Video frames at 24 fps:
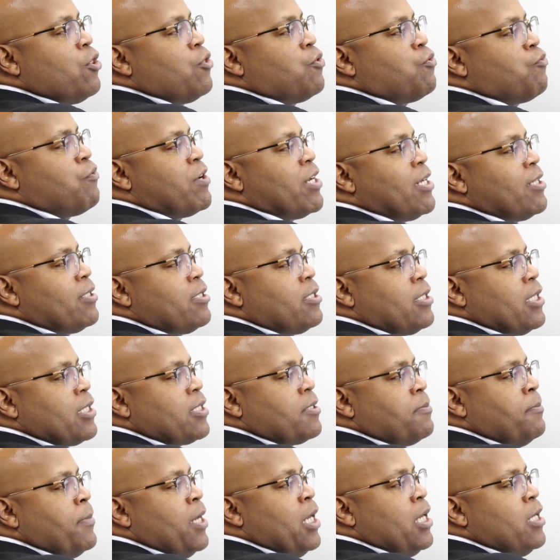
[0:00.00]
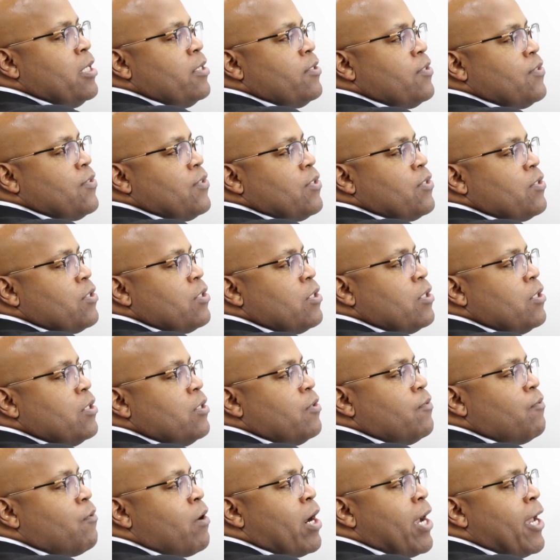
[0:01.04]
3 to 6 months,
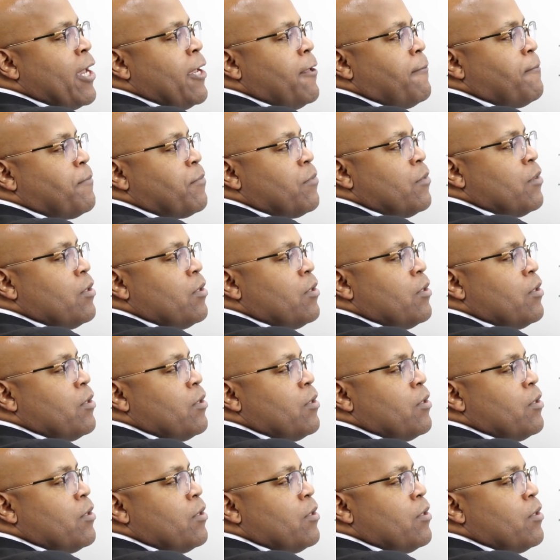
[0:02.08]
right?